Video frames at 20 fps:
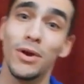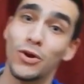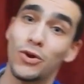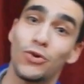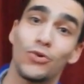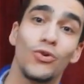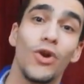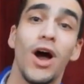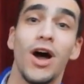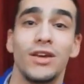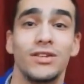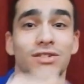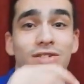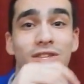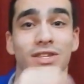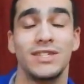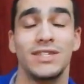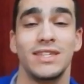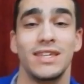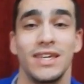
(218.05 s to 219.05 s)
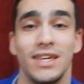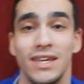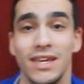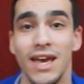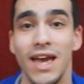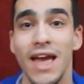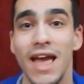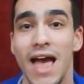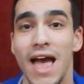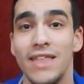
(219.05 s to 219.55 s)
across the
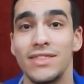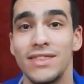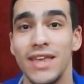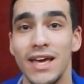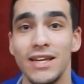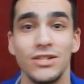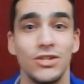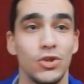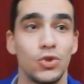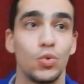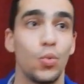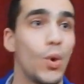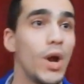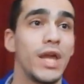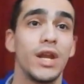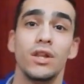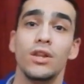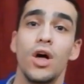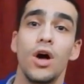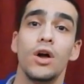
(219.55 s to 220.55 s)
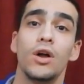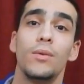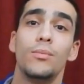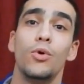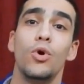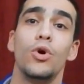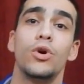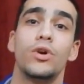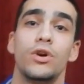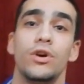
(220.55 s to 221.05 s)
sea and then just wait along a
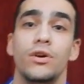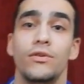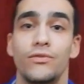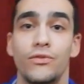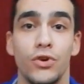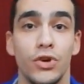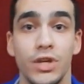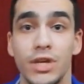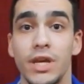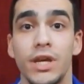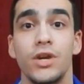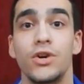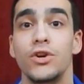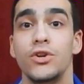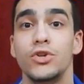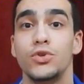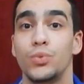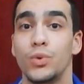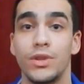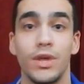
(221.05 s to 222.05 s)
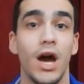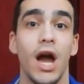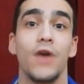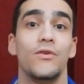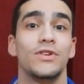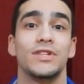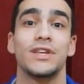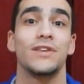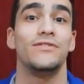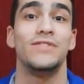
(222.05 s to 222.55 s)
border for years with a high
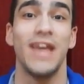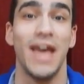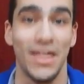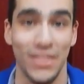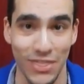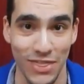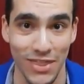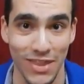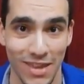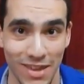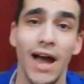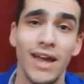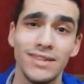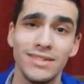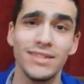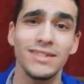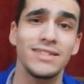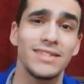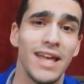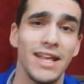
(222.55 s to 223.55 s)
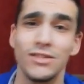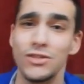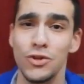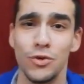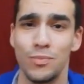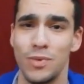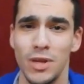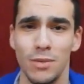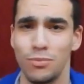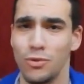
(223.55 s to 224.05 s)
risk of death. ISIS sends
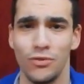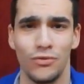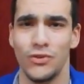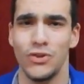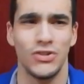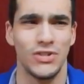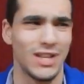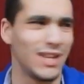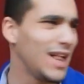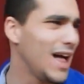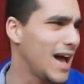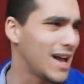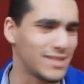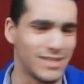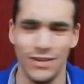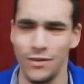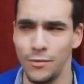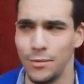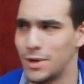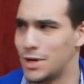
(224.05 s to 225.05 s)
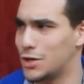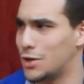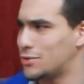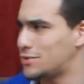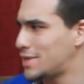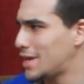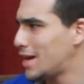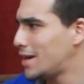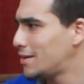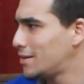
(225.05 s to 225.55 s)
their people first class. Everybody
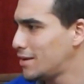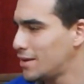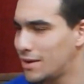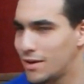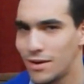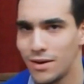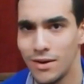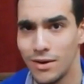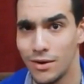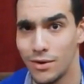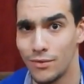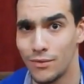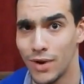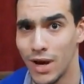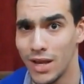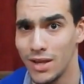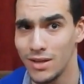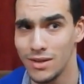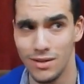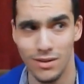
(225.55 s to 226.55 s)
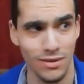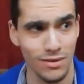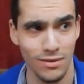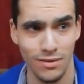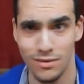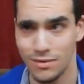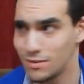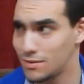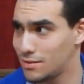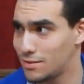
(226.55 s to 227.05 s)
knows that, right?
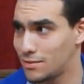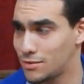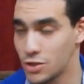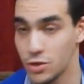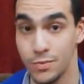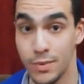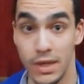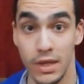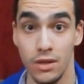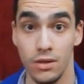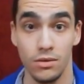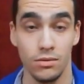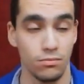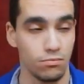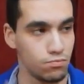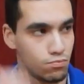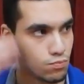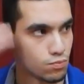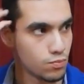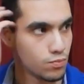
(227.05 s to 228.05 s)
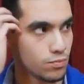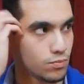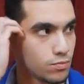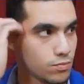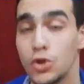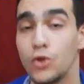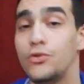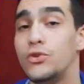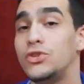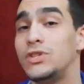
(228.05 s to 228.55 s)
Just me?
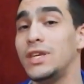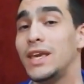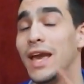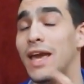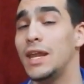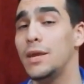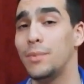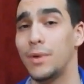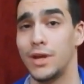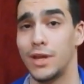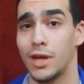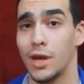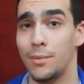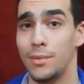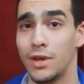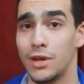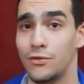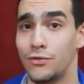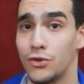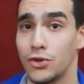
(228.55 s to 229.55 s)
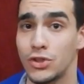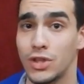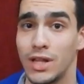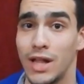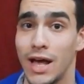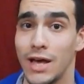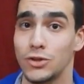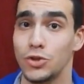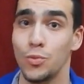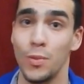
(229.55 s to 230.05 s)
So if you see anybody coming in first
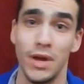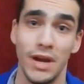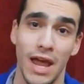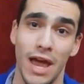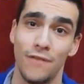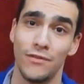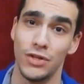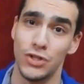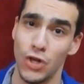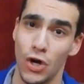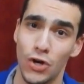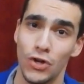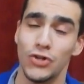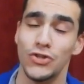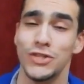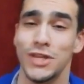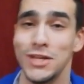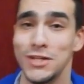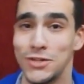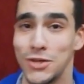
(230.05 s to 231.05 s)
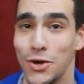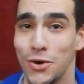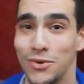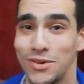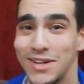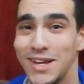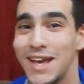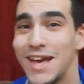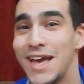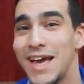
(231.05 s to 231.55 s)
class who might have a darker skin
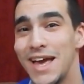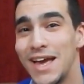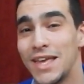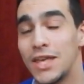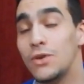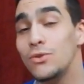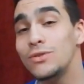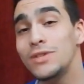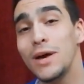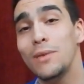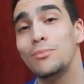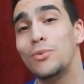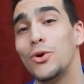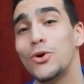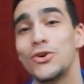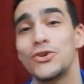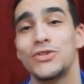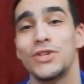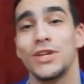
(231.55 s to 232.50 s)
tone, use that border